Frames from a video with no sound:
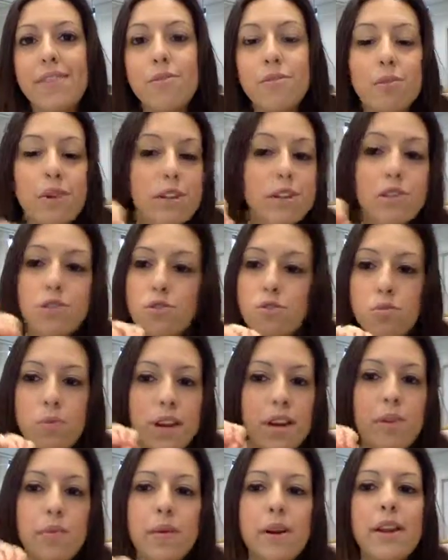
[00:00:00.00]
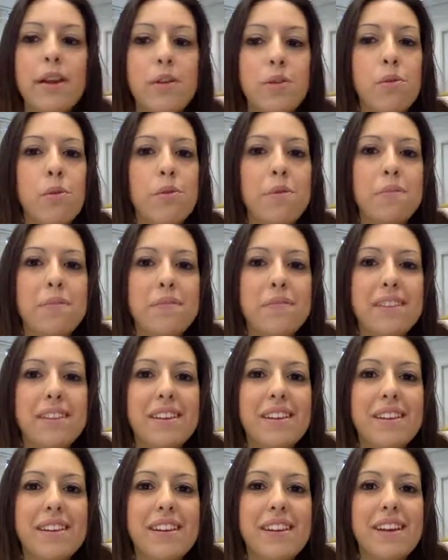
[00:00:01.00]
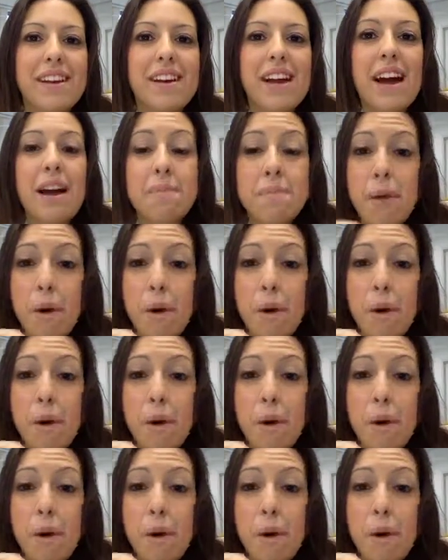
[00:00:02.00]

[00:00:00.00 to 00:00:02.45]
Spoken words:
which is really, really cool. I'm